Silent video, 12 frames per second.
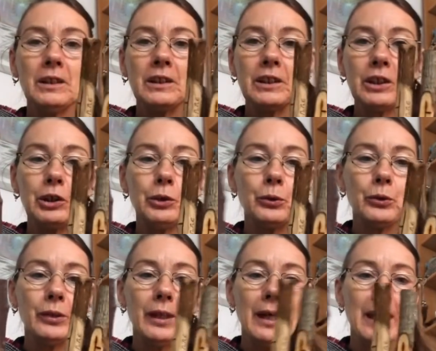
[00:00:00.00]
So you
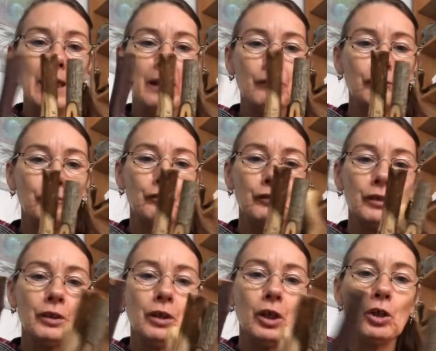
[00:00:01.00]
could have
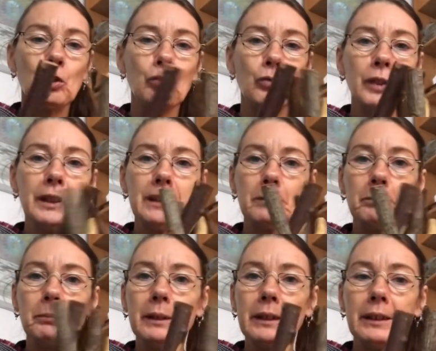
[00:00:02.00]
a great
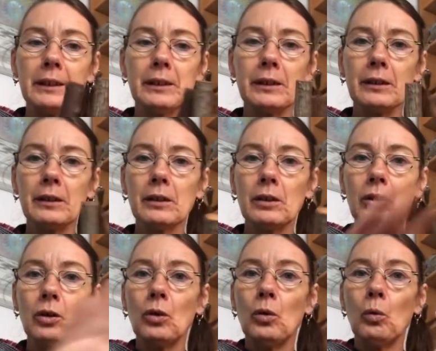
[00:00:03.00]
big
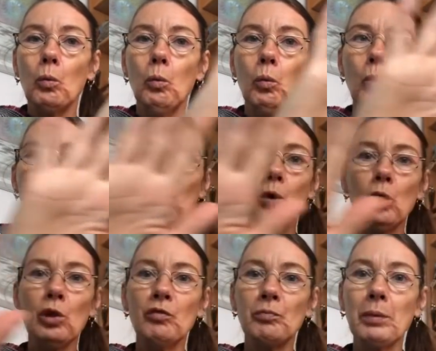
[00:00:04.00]
wall
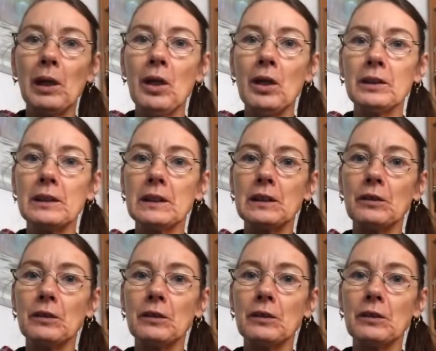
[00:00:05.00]
of plants